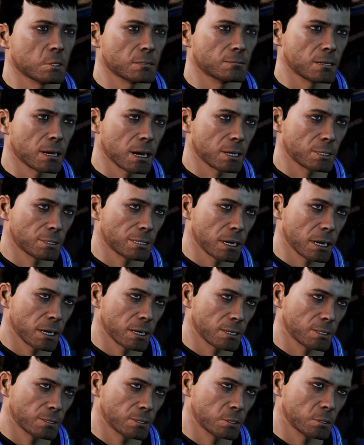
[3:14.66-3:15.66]
You were a pain in
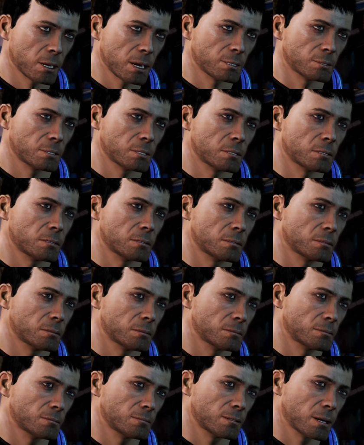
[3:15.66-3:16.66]
the ass, Grunt.
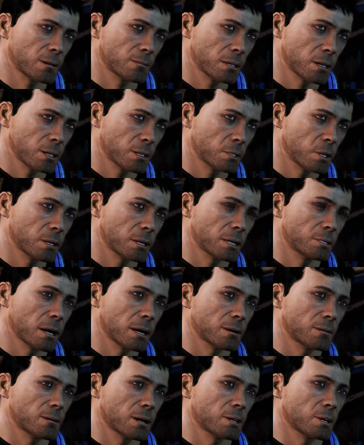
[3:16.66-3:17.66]
But if you're
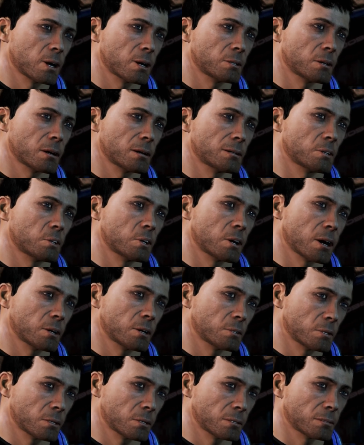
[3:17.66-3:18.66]
Krogan or half the soldier you
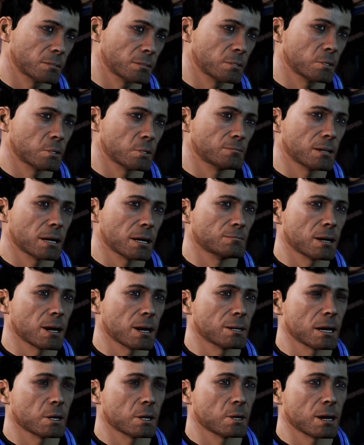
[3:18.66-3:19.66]
are, we might
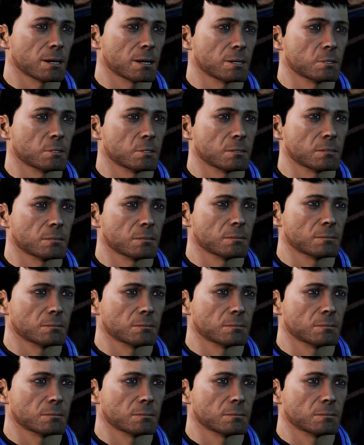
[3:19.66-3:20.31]
make it out of here.